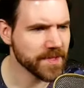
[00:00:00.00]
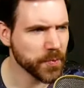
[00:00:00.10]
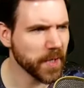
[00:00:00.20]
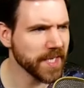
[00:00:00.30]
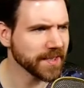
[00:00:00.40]

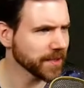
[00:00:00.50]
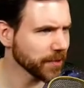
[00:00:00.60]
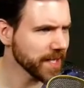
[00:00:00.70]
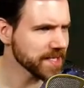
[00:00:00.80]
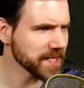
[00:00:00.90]
Raining like
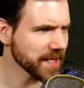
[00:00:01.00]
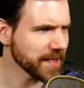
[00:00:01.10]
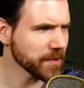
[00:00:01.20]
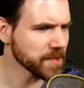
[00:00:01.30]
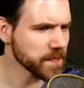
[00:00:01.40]
crazy. I don't
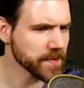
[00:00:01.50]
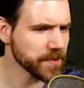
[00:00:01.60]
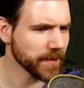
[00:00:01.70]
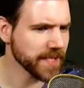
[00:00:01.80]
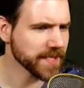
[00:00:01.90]
know it was supposed
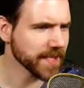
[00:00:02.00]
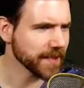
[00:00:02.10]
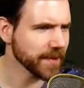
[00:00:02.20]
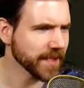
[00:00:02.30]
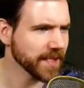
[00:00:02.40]
to rain tonight
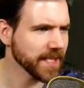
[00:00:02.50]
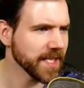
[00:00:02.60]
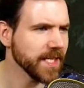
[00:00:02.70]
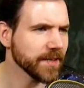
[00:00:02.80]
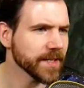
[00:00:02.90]
and I can
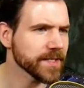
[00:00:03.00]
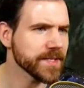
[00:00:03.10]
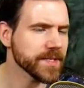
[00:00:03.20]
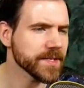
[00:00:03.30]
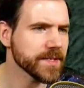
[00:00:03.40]
hear it
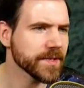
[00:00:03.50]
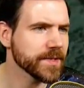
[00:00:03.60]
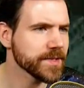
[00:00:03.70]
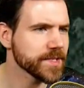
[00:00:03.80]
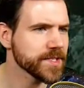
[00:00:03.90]

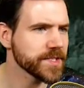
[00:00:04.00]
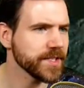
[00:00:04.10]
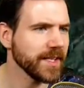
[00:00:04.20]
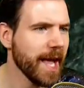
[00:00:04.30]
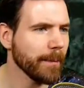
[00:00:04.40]

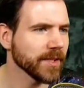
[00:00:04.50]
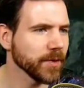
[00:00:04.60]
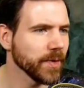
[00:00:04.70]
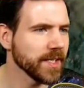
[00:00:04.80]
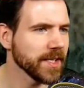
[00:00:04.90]
slapping the
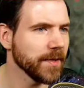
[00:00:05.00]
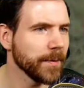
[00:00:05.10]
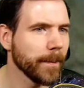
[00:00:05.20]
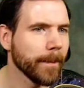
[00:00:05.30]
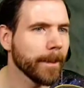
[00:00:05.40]
window.
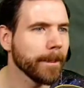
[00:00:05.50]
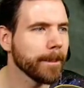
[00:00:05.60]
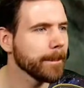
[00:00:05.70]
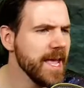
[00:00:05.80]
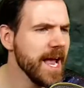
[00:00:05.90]

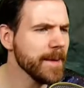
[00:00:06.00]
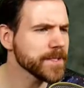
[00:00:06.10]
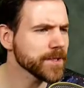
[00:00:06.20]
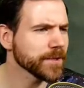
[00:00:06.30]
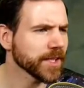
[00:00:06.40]

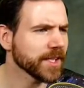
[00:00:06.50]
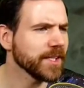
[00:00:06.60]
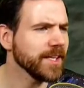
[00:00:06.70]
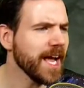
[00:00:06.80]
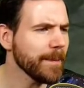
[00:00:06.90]
Absolutely
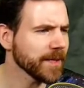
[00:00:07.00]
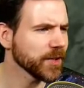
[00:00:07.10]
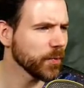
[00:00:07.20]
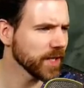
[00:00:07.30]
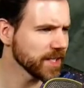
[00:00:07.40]
clapping
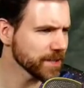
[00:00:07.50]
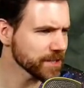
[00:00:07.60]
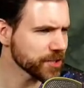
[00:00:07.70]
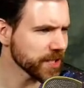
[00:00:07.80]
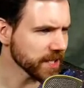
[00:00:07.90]
the window's
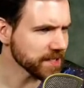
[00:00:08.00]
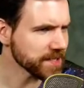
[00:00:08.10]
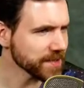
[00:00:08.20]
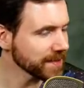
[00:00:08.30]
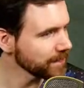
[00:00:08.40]

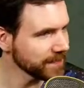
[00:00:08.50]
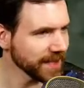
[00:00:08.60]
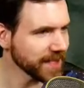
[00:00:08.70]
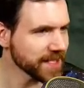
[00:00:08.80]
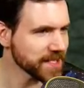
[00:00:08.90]
cheeks.
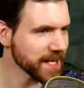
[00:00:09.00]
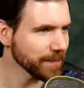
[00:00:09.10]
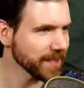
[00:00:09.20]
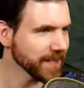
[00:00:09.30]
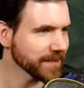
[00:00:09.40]
I need to stop
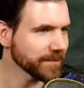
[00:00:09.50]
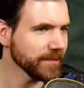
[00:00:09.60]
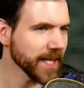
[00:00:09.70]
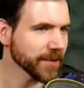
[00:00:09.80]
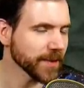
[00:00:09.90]
playing
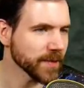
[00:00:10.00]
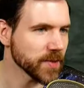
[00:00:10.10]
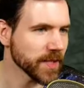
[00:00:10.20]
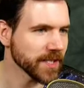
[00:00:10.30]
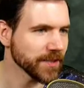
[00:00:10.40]
Valorant with
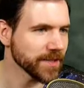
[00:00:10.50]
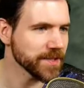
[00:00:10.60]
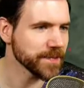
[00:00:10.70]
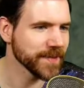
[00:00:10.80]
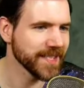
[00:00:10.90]
20-year-olds.